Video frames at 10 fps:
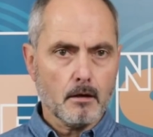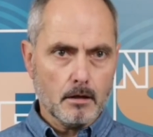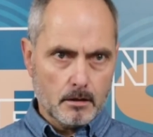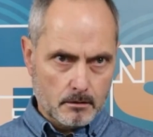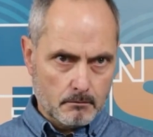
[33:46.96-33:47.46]

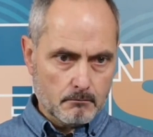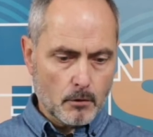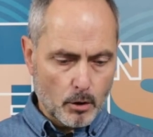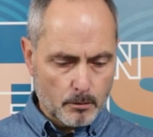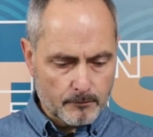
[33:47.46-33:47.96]
in
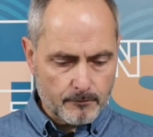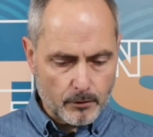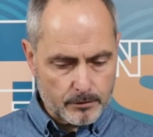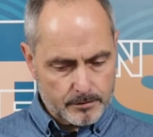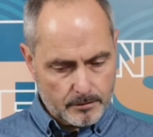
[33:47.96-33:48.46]
urban
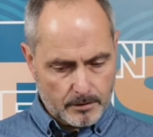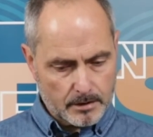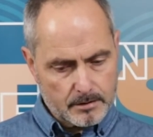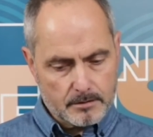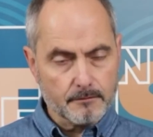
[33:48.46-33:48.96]
forests. So
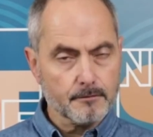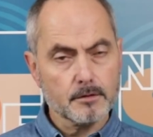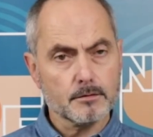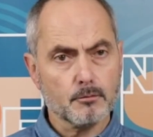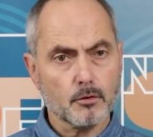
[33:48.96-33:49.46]
that is the
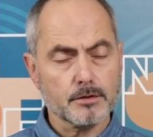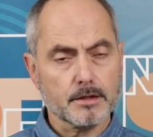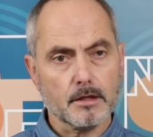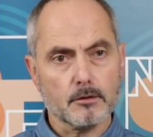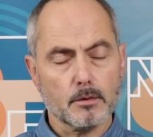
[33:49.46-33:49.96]
first project
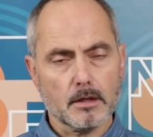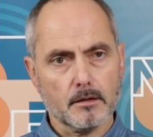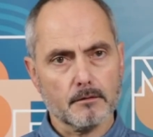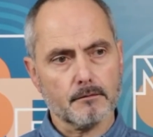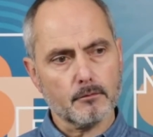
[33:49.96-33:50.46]
that we
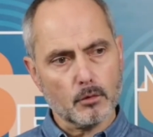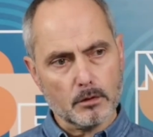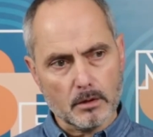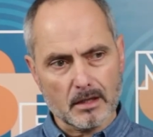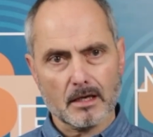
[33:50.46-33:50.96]
have where
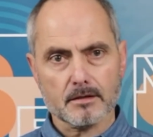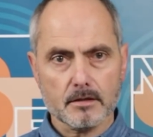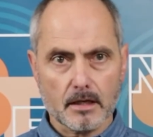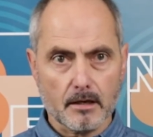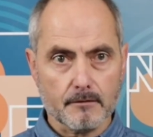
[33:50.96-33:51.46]
we
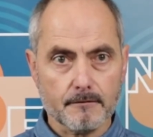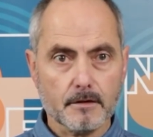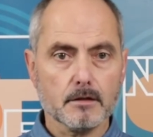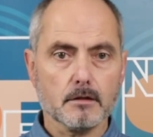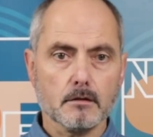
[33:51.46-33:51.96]
actually have
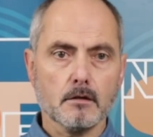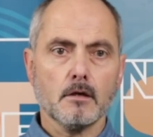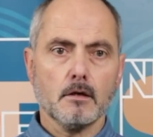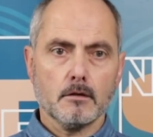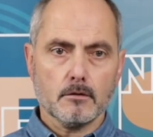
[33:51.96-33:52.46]
funding
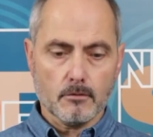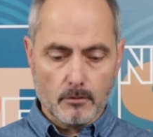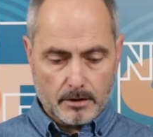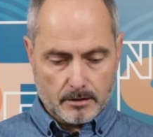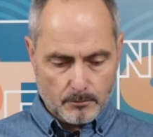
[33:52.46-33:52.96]
to
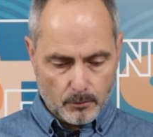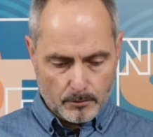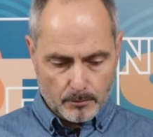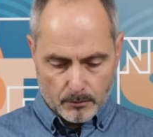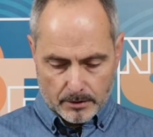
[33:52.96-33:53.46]
look at the
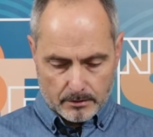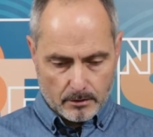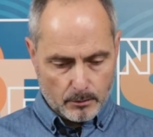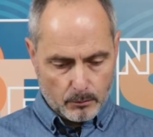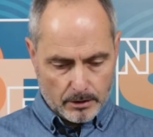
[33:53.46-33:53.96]
problem in
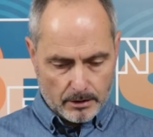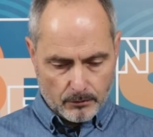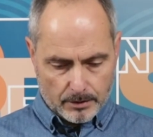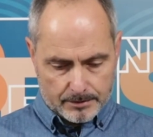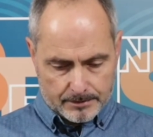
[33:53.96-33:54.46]
urban
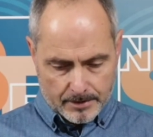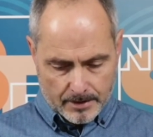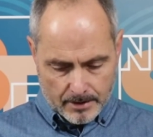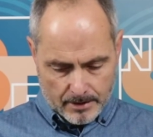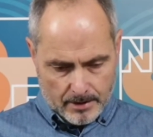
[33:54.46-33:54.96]
areas.
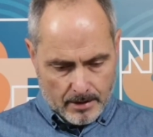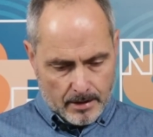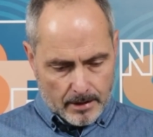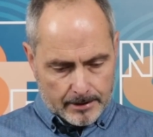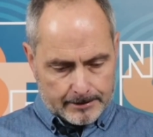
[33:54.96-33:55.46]

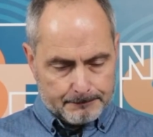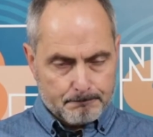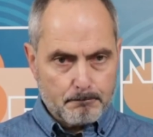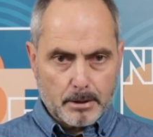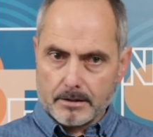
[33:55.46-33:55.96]

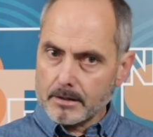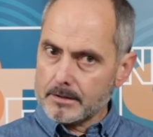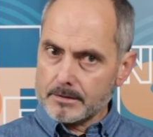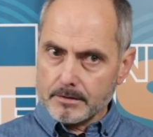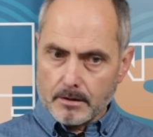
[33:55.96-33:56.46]
But
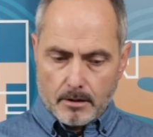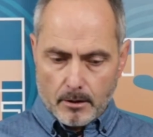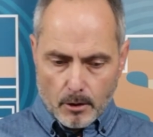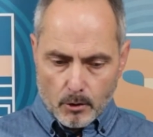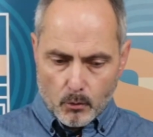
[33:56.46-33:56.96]
there's a
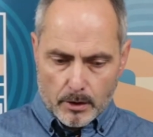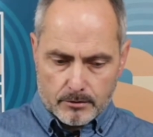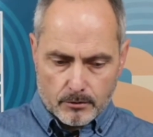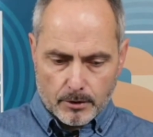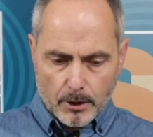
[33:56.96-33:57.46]
long way
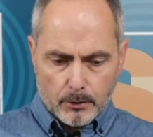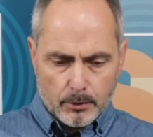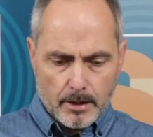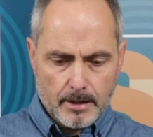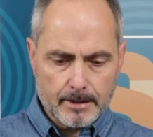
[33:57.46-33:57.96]
to go,
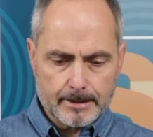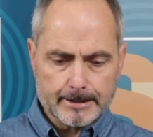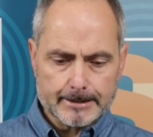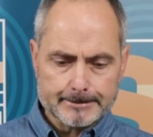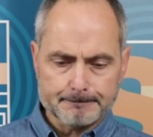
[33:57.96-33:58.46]

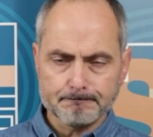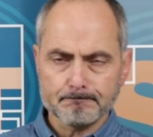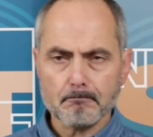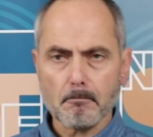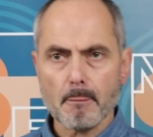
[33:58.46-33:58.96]
and